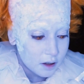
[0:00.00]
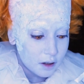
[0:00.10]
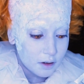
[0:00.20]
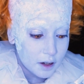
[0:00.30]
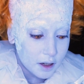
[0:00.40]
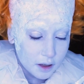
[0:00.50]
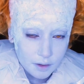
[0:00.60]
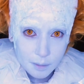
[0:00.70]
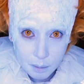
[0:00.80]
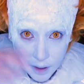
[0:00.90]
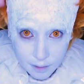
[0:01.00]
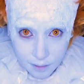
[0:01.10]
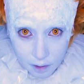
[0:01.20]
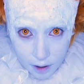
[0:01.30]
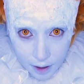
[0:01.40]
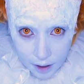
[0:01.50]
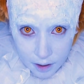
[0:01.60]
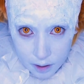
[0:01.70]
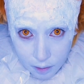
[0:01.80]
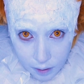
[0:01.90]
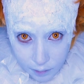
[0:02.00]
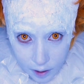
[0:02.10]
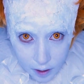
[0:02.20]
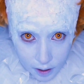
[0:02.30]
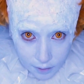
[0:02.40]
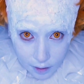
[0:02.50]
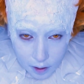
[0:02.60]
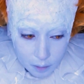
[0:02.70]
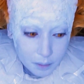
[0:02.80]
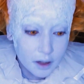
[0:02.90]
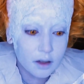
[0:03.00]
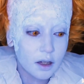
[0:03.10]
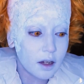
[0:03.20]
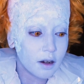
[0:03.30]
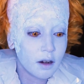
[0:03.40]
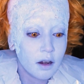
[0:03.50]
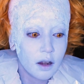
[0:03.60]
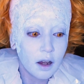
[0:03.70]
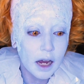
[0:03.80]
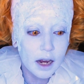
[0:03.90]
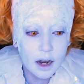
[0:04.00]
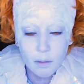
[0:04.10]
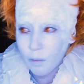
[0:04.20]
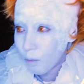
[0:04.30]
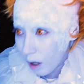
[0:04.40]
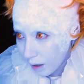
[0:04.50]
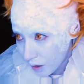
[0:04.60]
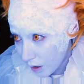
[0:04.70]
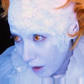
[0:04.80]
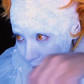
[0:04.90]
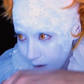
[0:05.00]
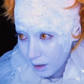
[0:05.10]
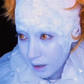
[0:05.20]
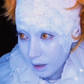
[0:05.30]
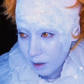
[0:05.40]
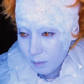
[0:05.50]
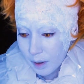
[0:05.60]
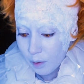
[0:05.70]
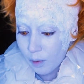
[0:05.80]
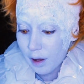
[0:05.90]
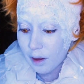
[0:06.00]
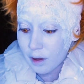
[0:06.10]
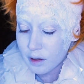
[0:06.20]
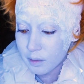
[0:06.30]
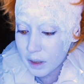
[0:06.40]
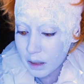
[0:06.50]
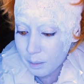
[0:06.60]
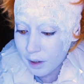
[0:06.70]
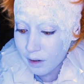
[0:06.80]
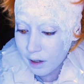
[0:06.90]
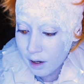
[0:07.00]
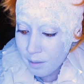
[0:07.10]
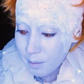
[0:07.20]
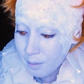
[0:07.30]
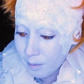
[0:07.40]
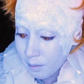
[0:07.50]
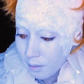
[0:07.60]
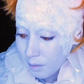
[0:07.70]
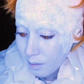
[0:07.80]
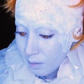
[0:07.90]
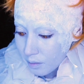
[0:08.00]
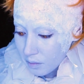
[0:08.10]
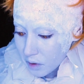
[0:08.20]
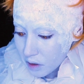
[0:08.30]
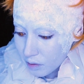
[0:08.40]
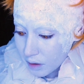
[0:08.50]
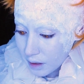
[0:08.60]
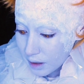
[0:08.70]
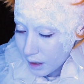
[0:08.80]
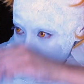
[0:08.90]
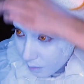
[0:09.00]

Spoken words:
You know, he has the big forehead, so we want to leave a little piece here. And I want to secure this a little bit with some spirit gum, just so it stays